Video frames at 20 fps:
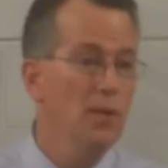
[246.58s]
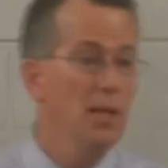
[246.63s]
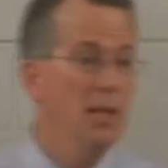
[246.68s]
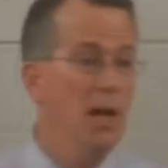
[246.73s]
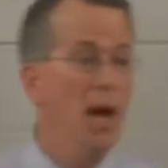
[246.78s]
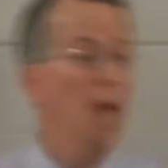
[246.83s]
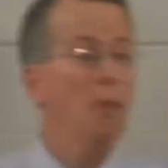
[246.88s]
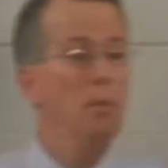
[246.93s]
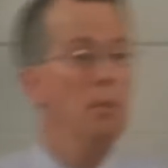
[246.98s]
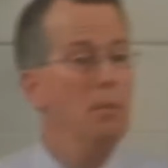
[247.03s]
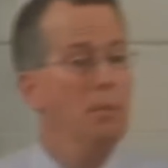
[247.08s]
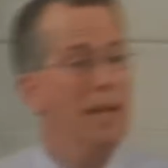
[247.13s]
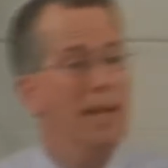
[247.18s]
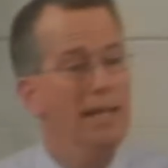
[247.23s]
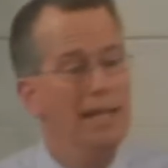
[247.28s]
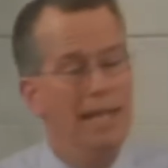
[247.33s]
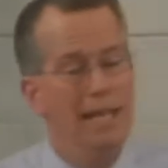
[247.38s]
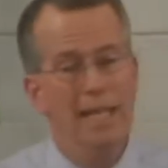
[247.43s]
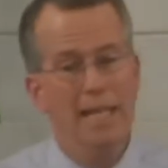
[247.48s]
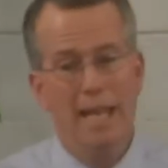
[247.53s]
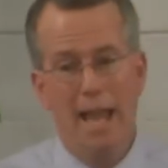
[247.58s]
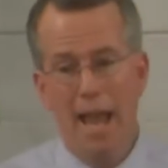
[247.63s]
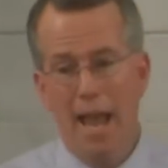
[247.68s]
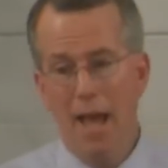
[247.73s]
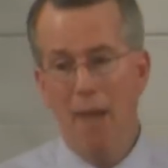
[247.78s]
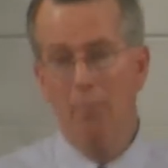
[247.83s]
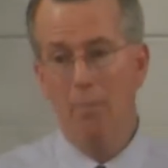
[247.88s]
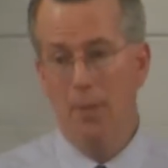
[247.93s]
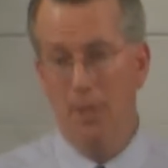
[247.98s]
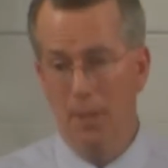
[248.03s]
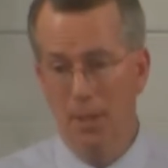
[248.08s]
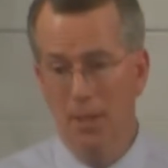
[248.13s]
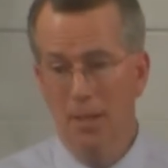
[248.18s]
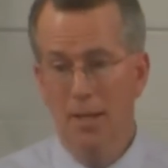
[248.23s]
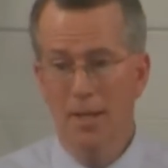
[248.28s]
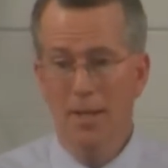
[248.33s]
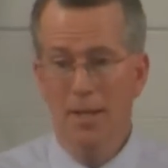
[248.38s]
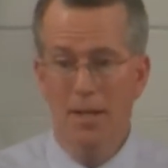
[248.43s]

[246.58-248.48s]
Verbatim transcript: cannot be made any happier